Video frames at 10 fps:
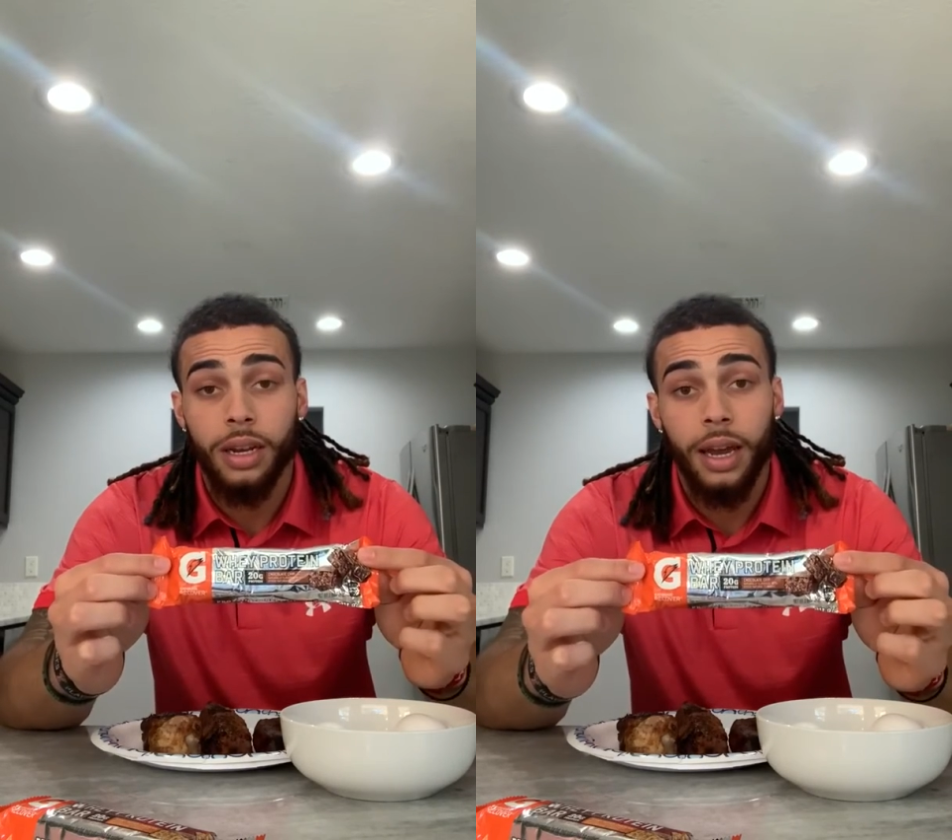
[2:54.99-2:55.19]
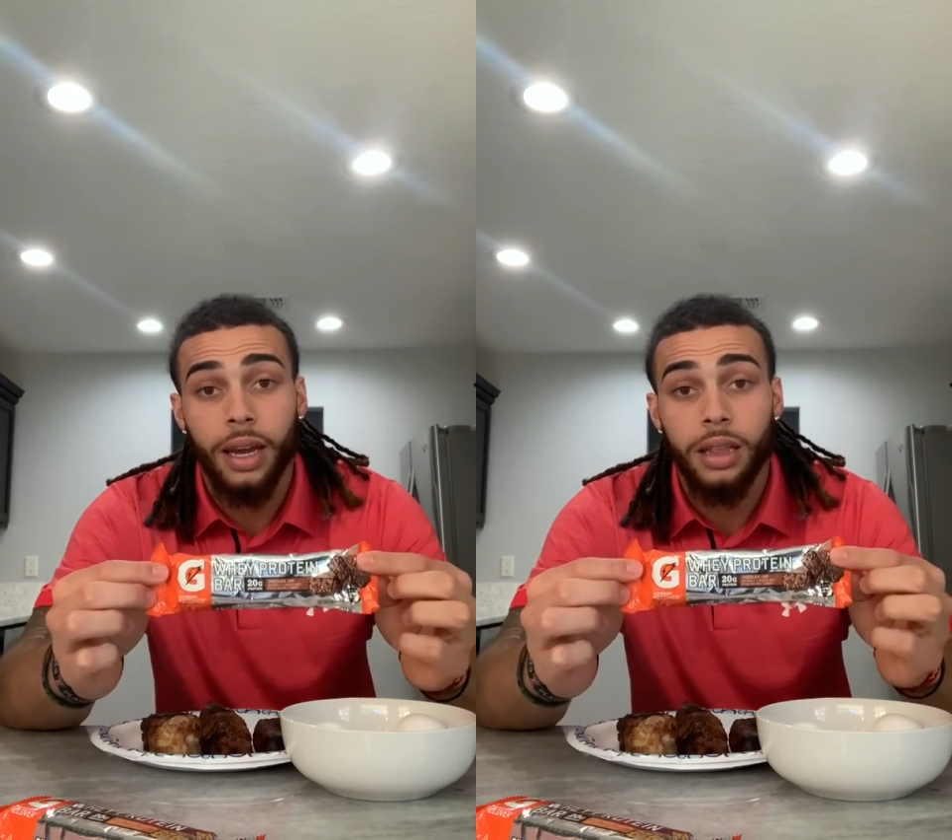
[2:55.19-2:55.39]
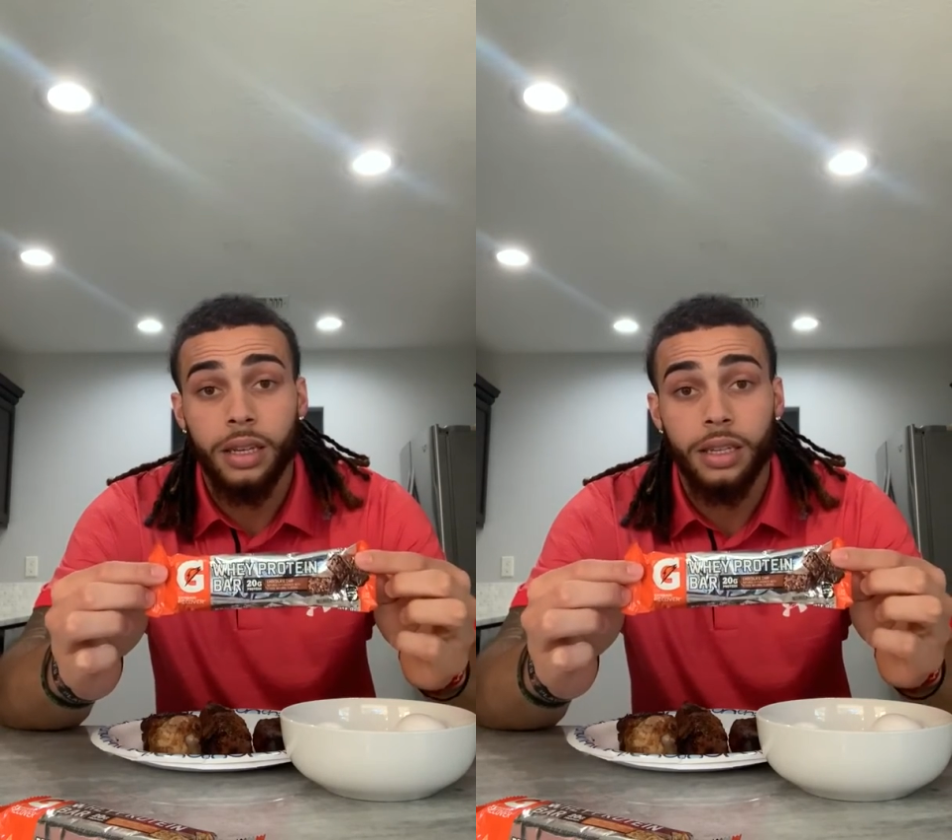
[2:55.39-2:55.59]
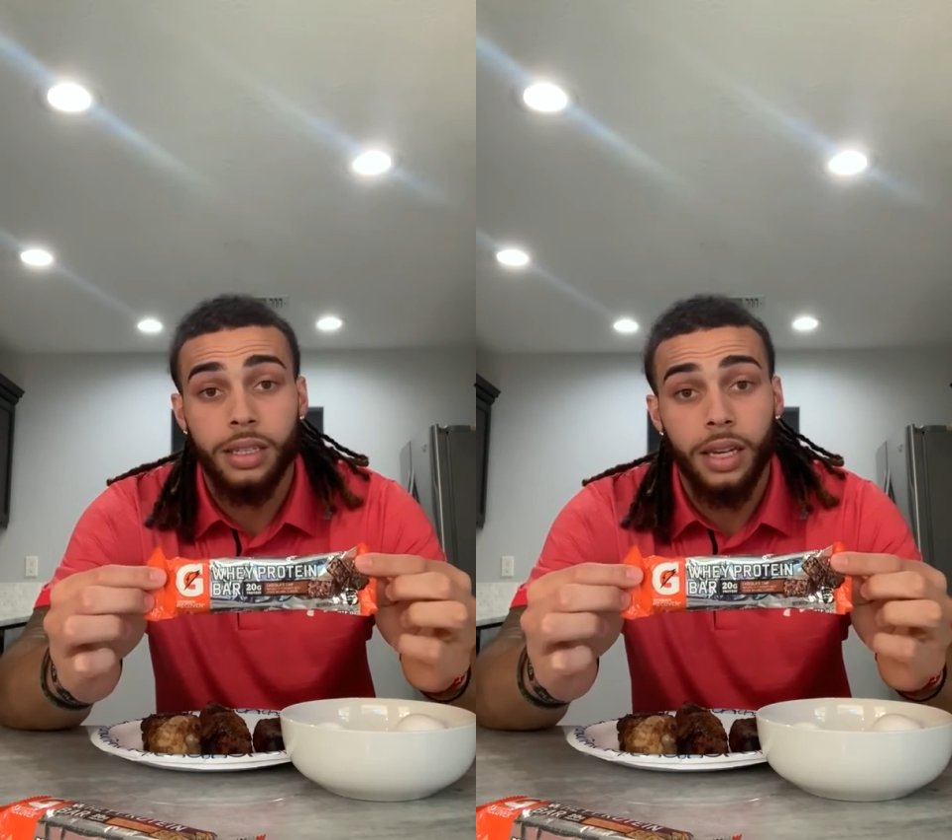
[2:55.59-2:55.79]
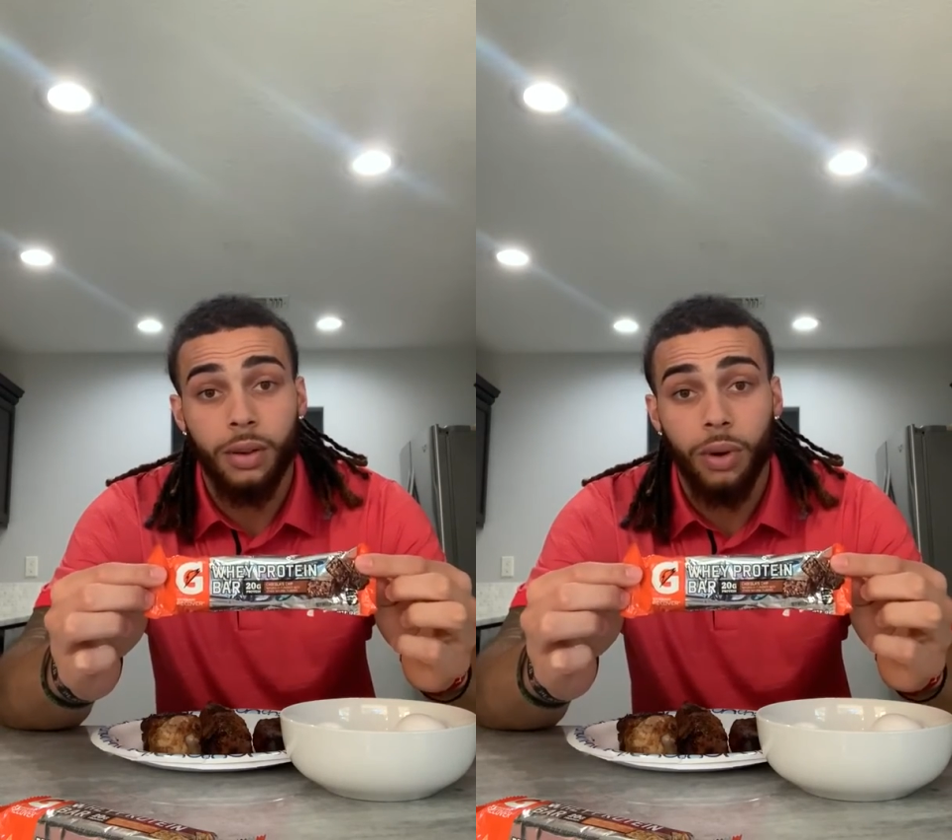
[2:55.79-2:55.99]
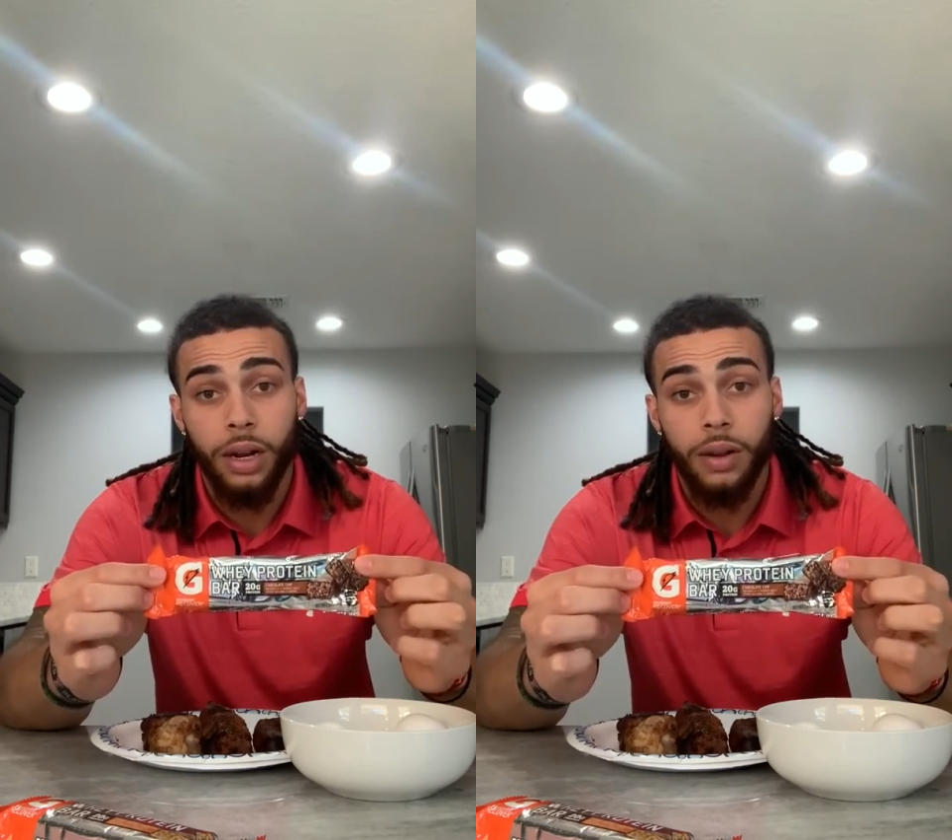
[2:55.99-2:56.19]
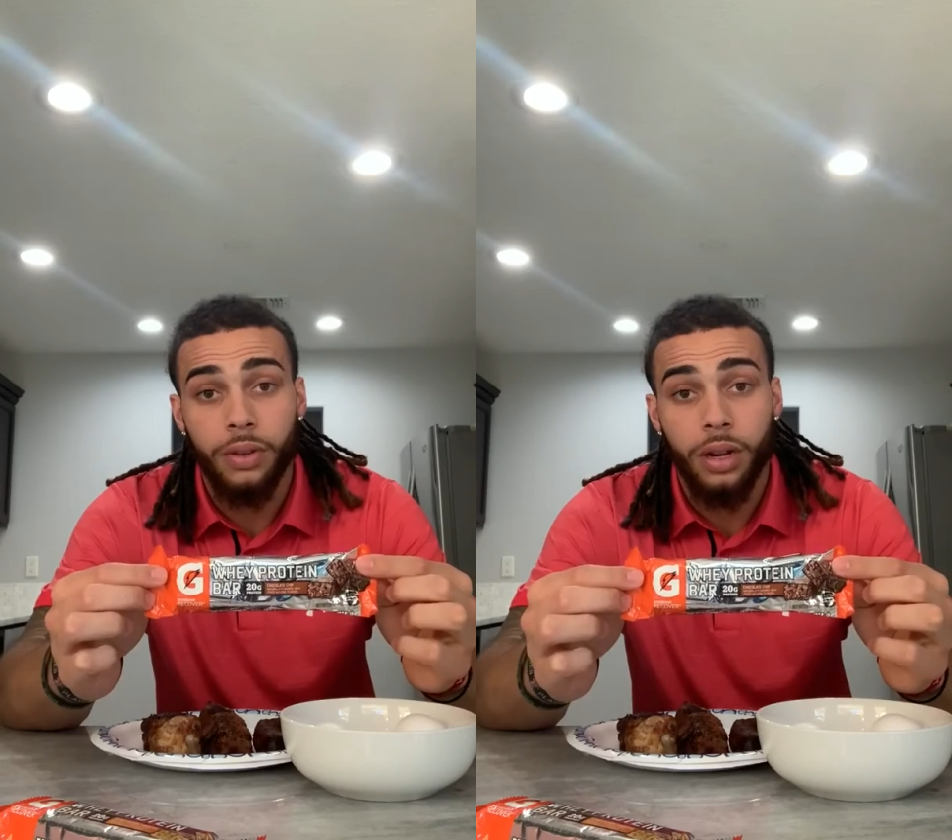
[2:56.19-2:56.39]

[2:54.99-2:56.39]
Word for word: an athlete could take right after